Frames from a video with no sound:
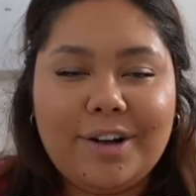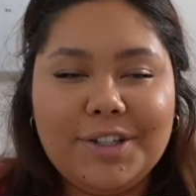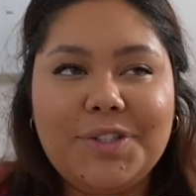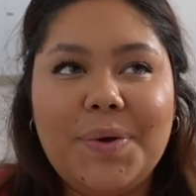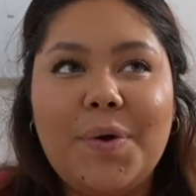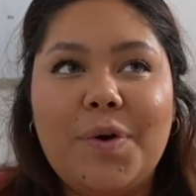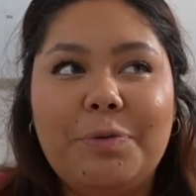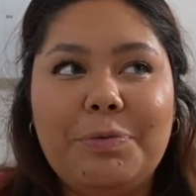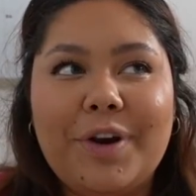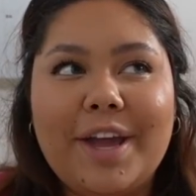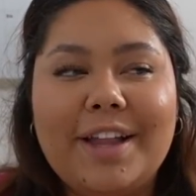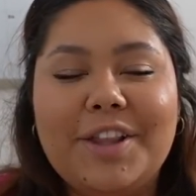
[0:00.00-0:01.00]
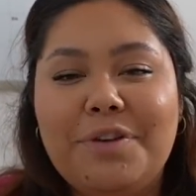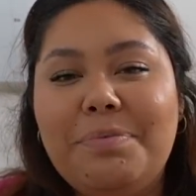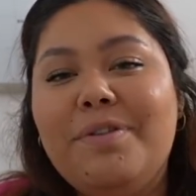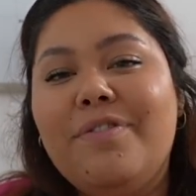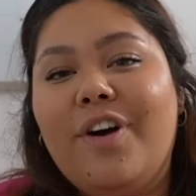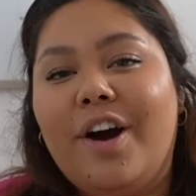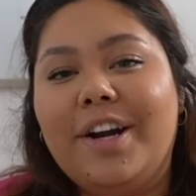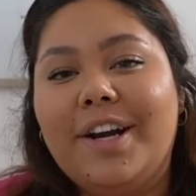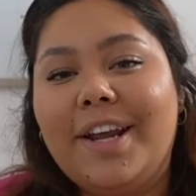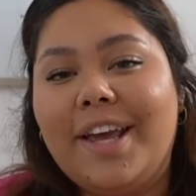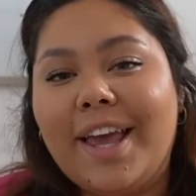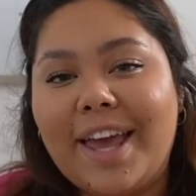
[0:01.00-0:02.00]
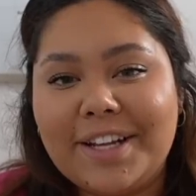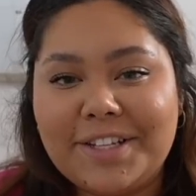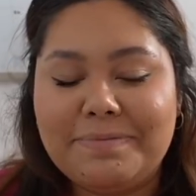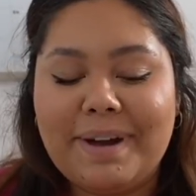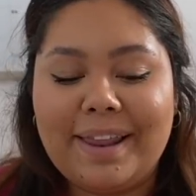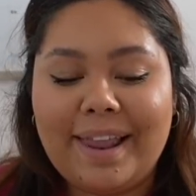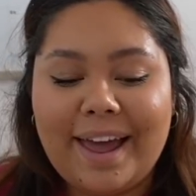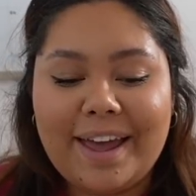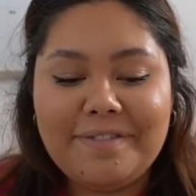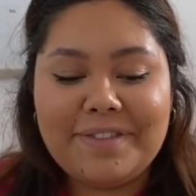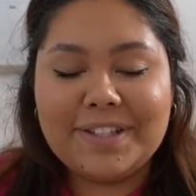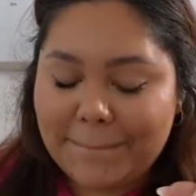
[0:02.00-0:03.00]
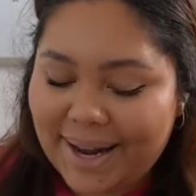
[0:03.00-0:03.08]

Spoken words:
Also incorporating a little bit of gardening into my life.